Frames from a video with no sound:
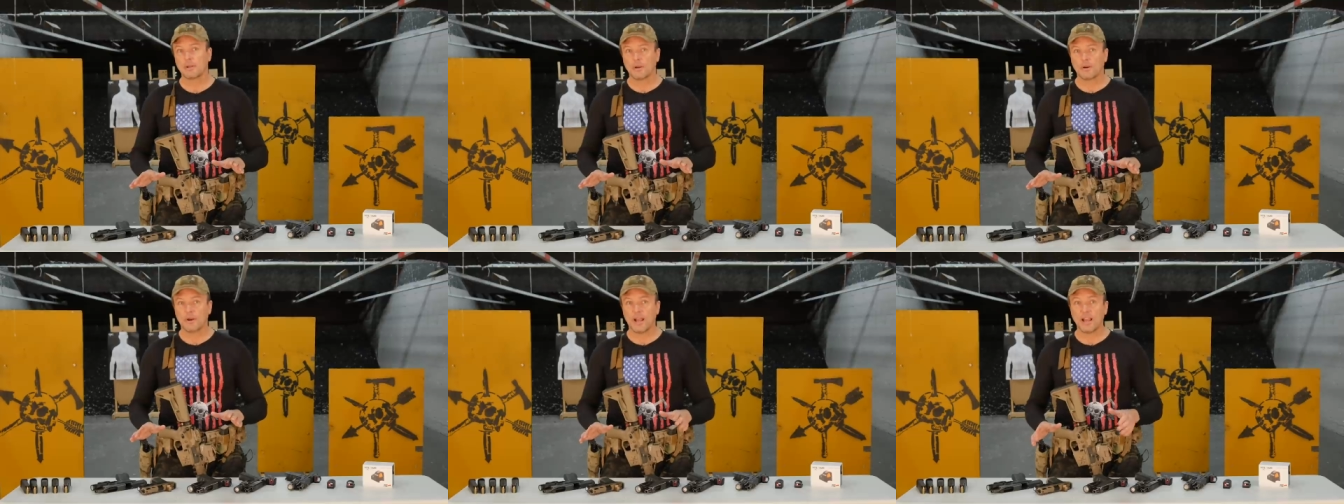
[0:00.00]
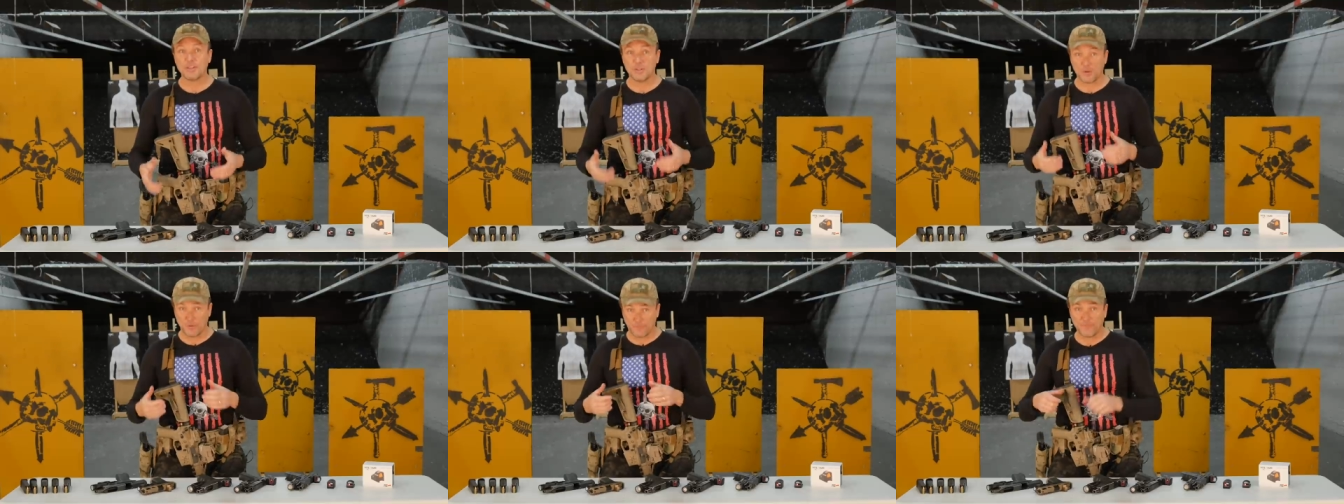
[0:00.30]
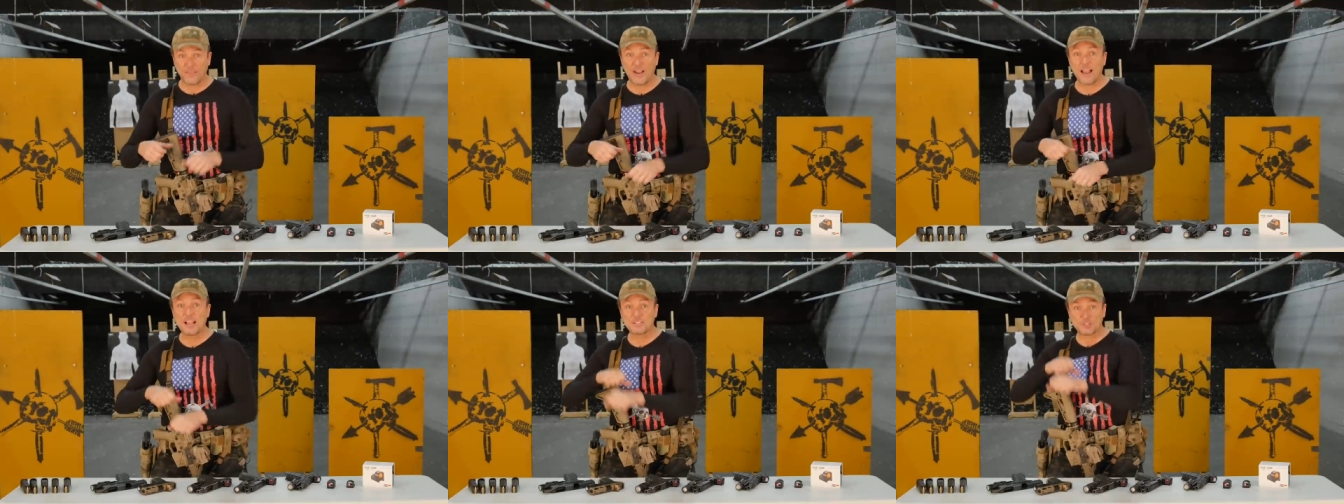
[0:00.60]
right? You're
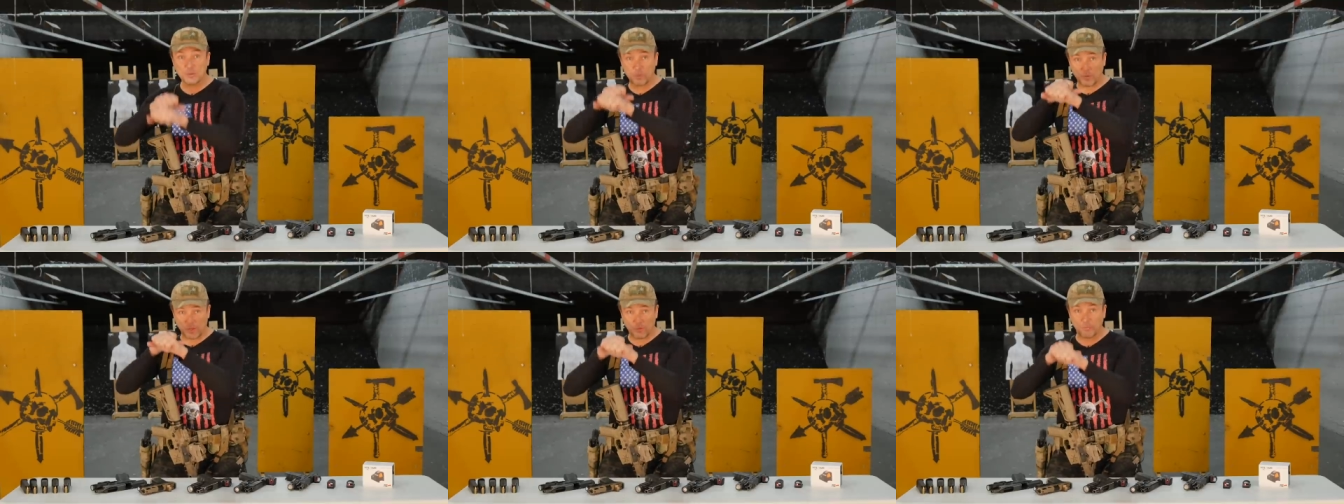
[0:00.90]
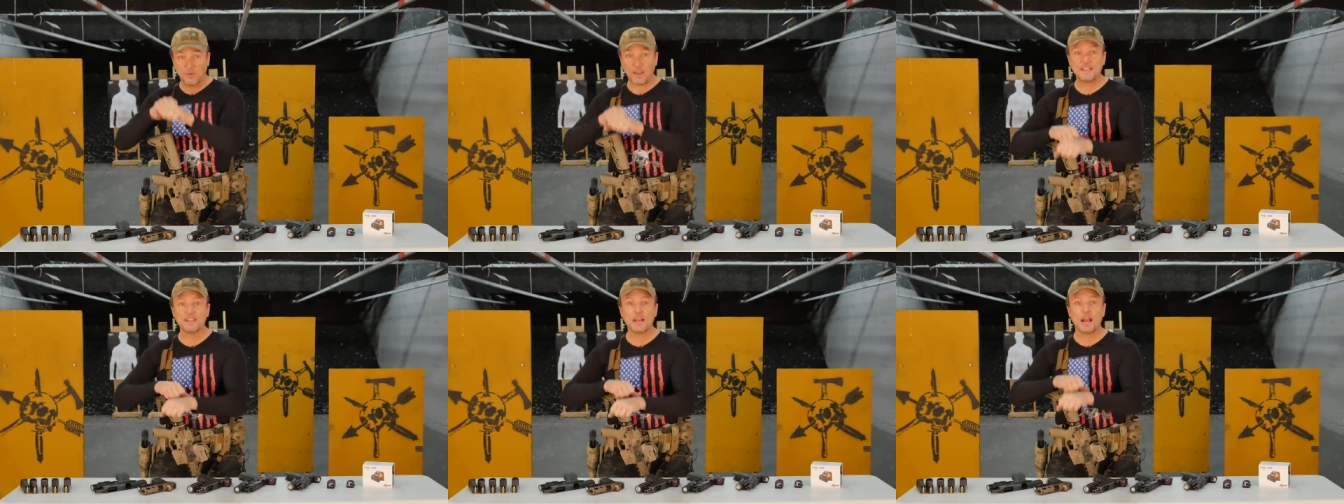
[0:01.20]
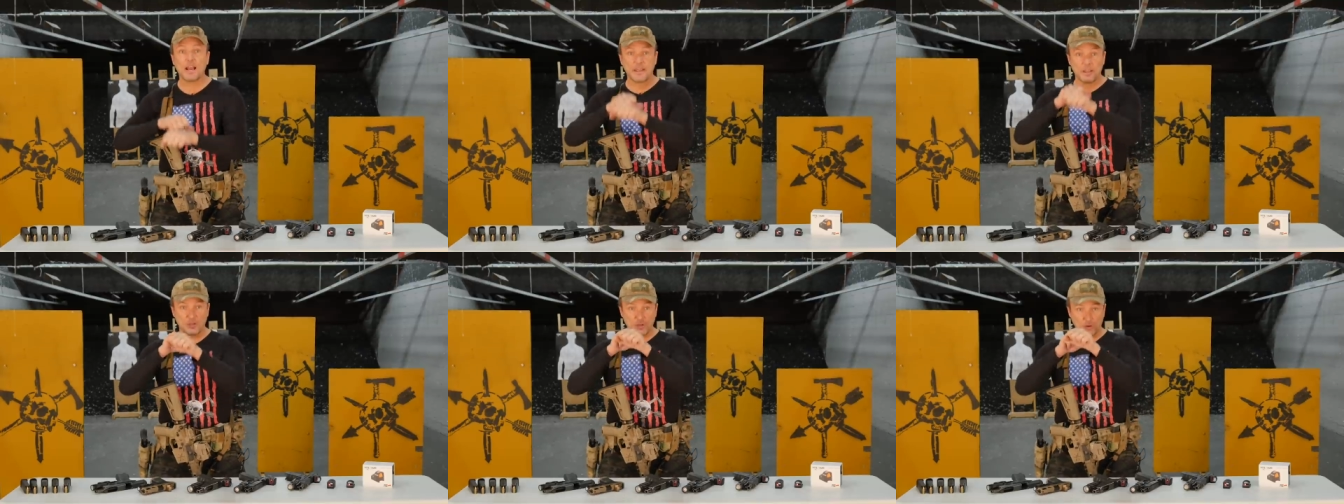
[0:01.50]
faster with a red
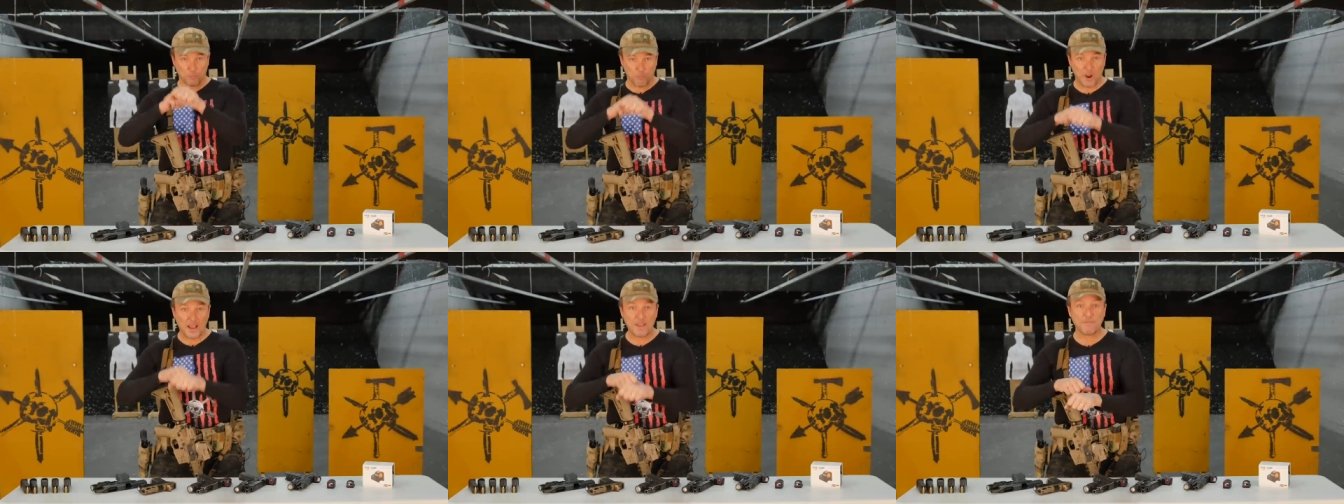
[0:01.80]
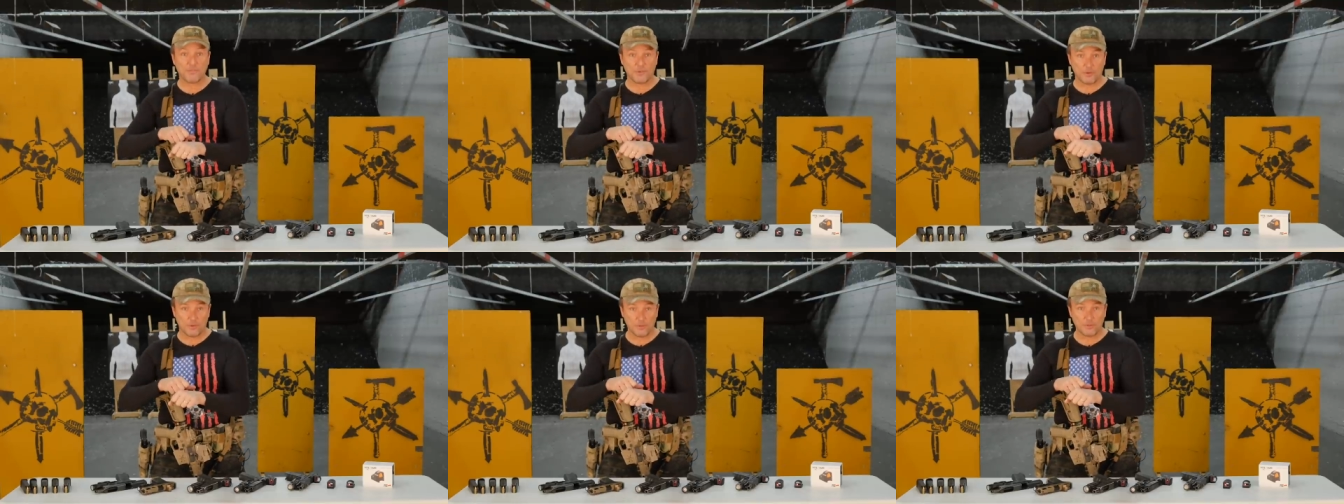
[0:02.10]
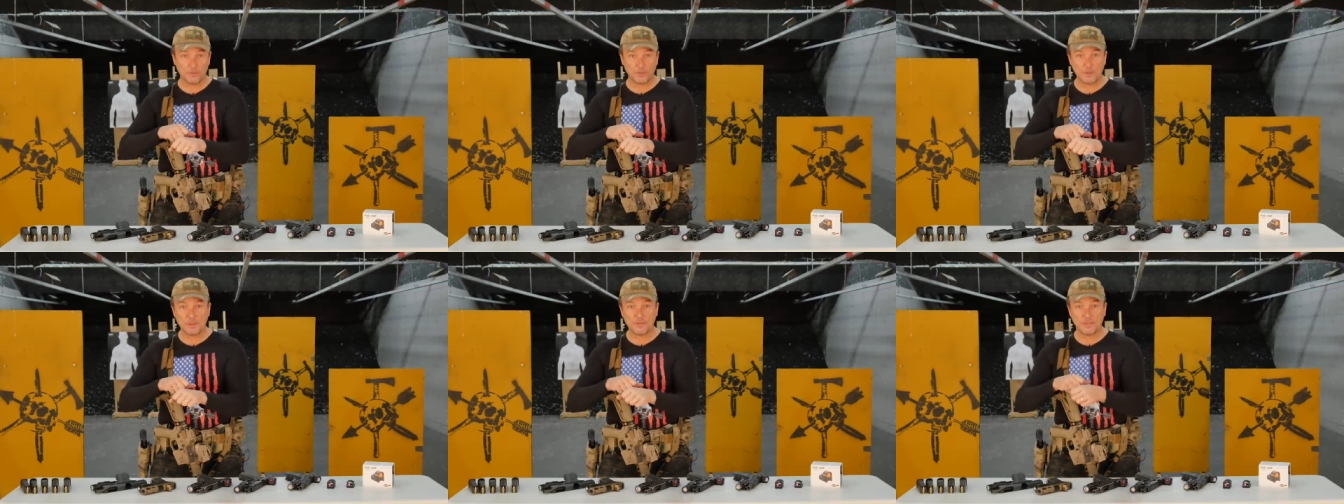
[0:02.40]
dot on your rifle
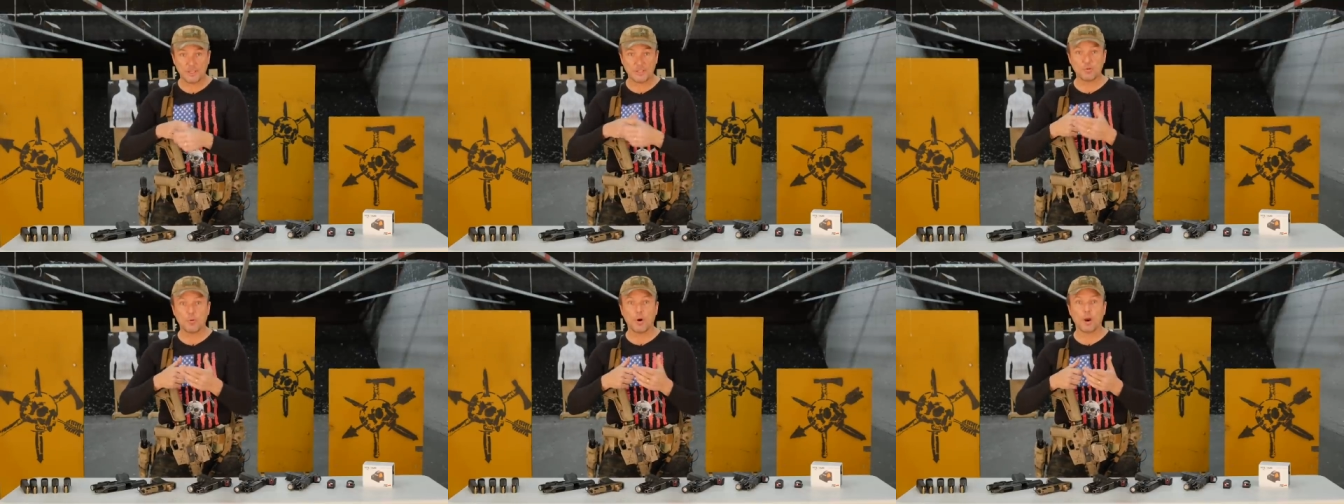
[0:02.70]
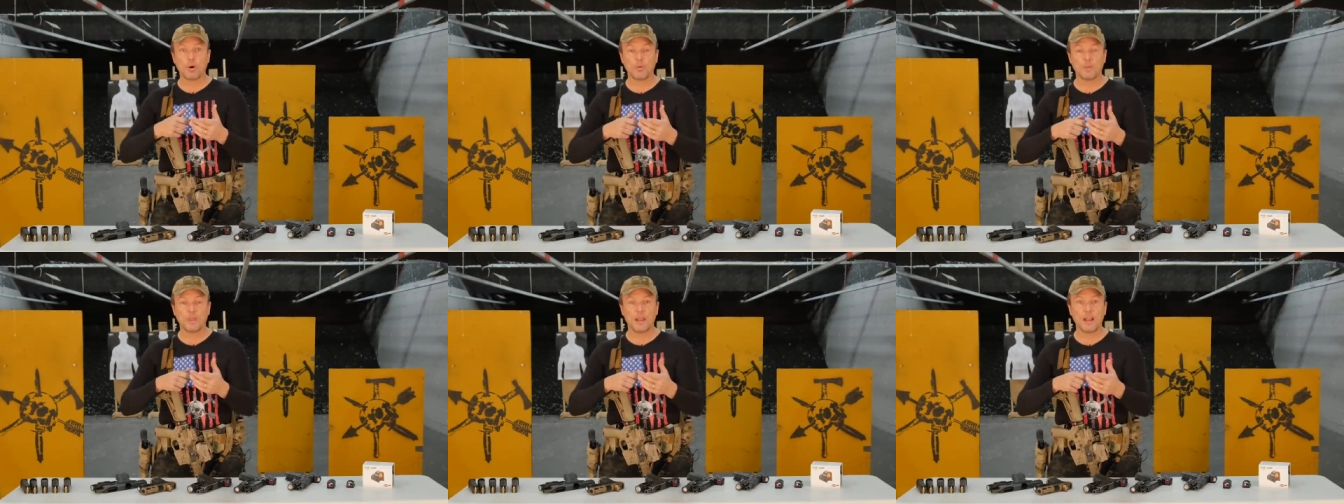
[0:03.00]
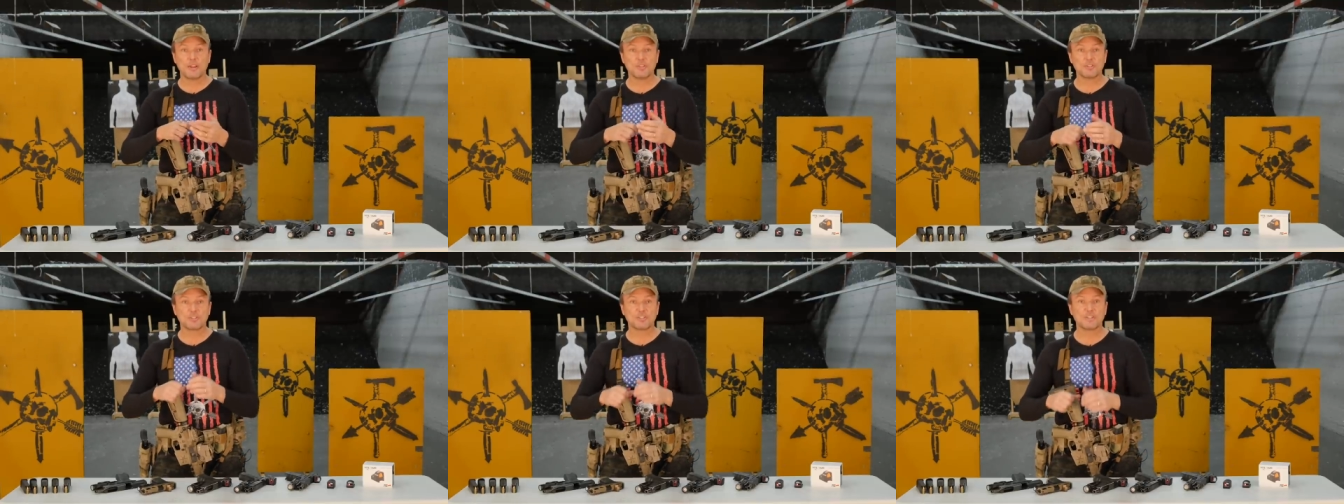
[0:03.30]
than you are with
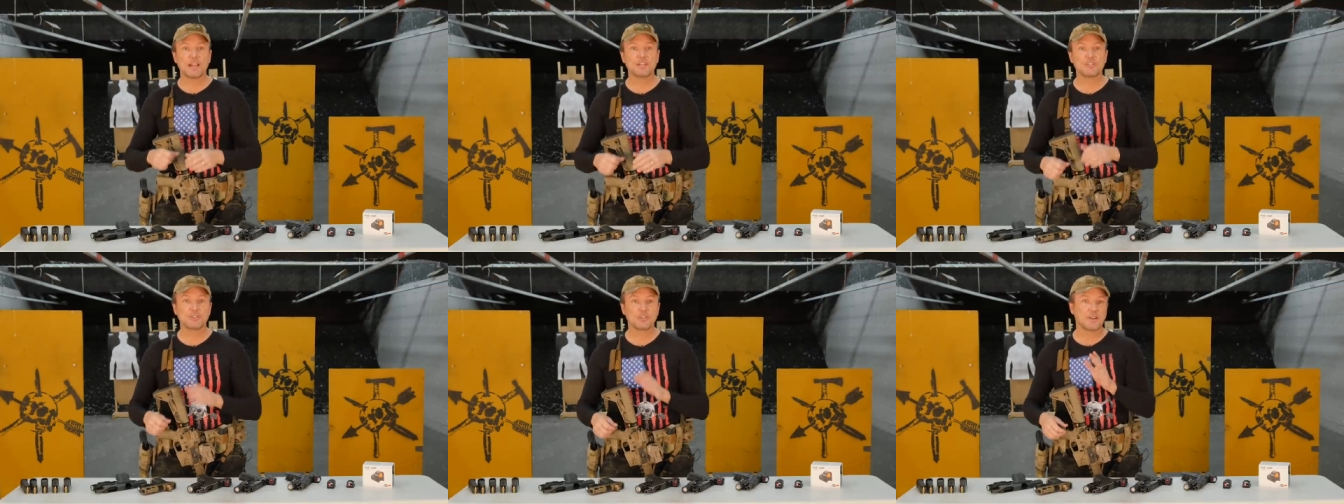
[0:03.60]
iron sights.